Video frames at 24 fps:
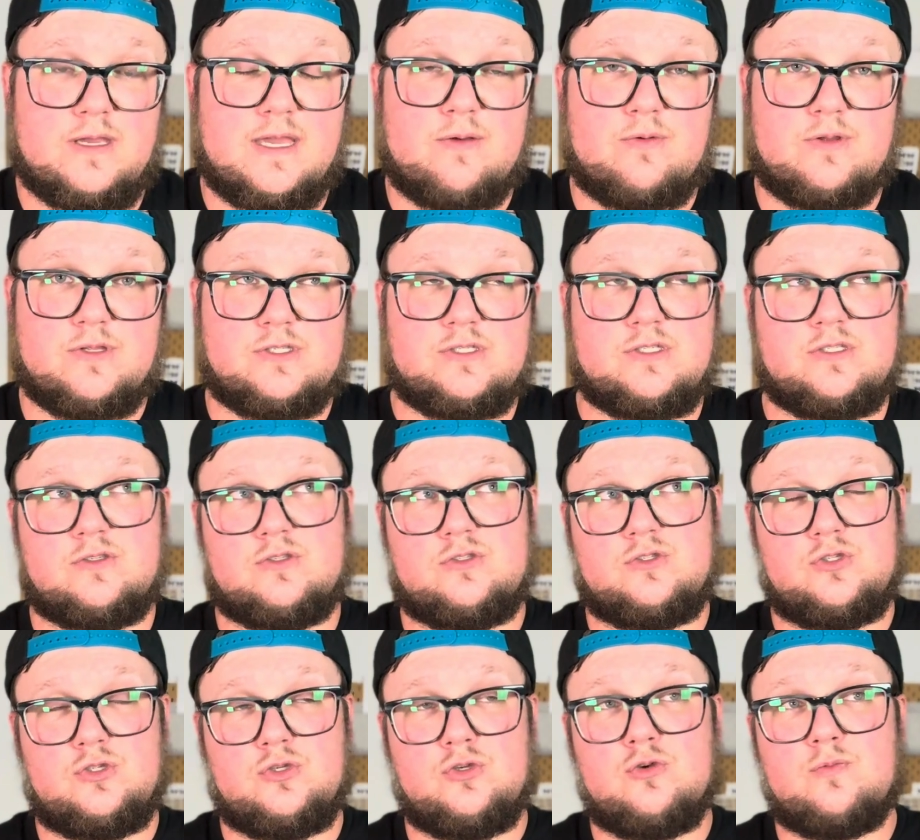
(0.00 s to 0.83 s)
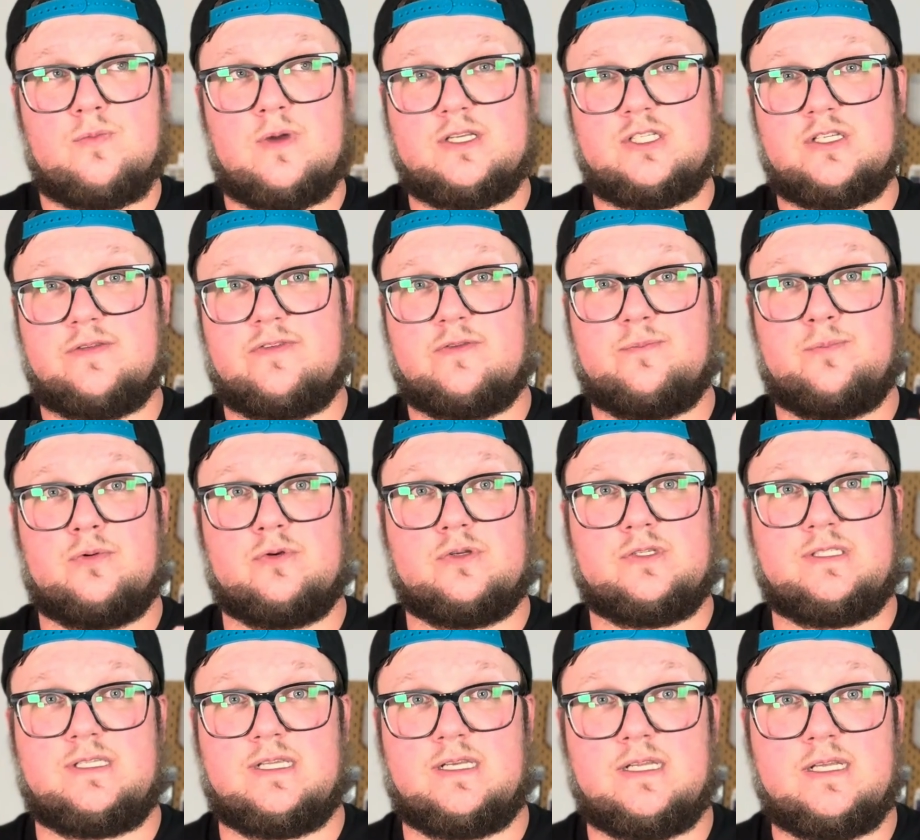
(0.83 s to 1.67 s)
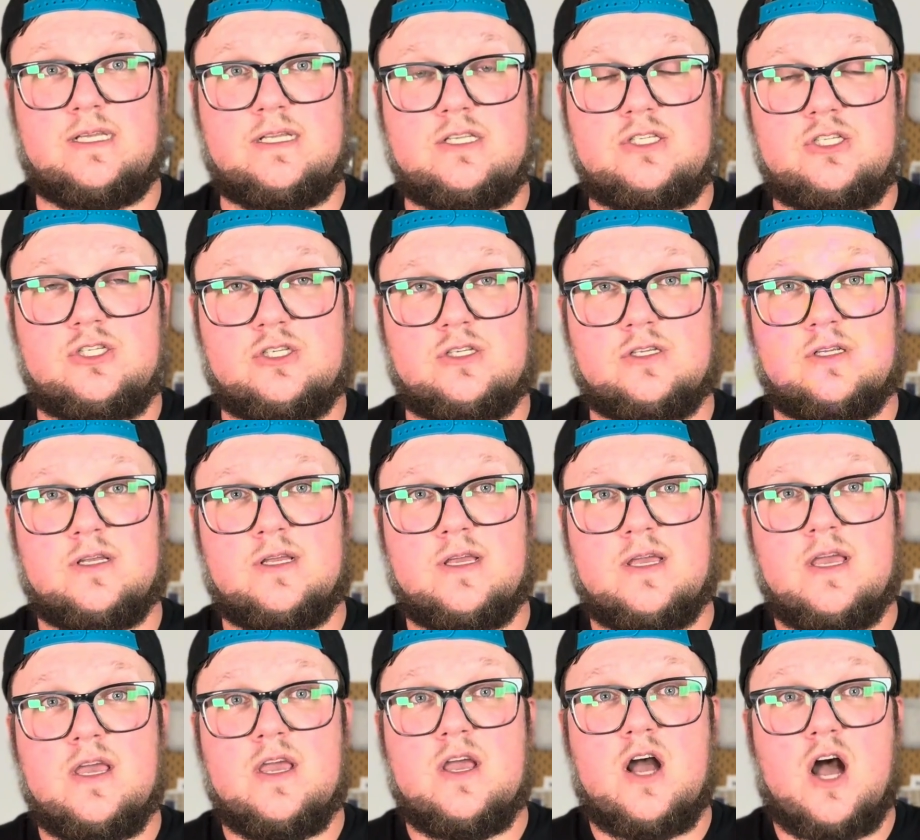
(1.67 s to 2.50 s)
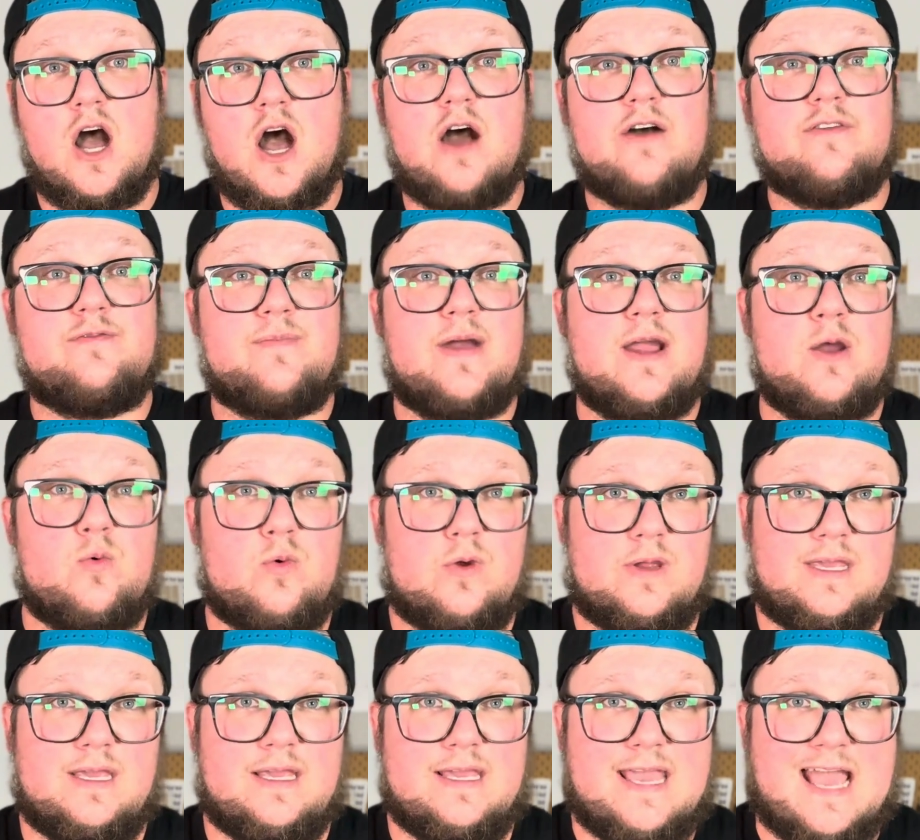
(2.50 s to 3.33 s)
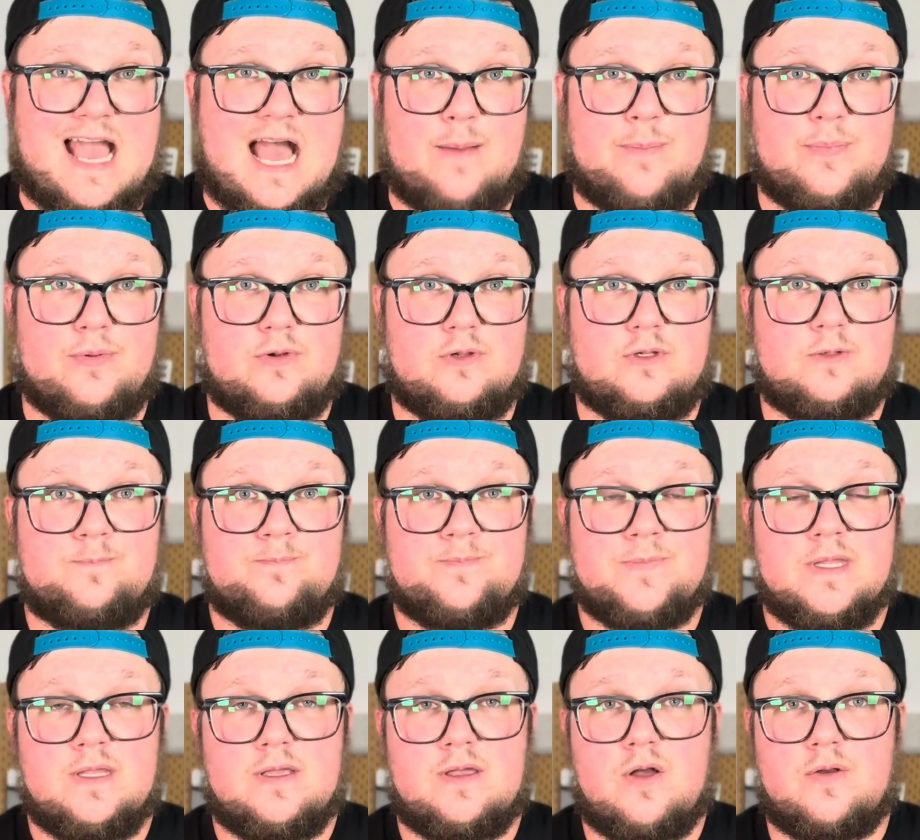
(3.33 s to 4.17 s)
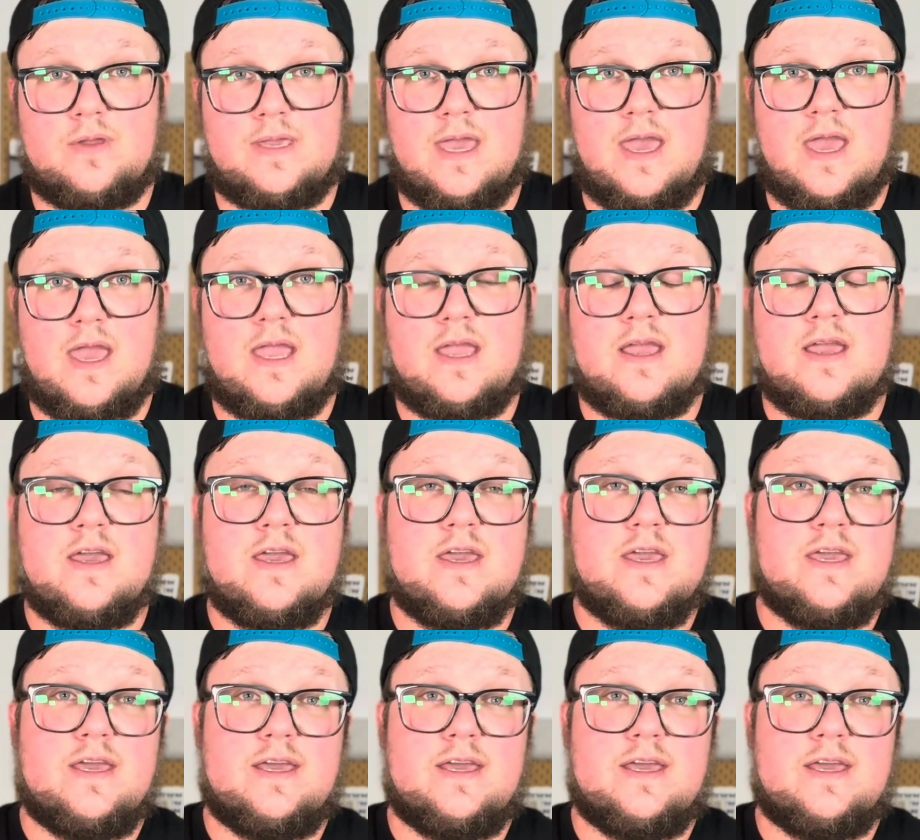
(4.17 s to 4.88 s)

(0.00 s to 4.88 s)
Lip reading: It was too much of a percentage of my working capital. Okay.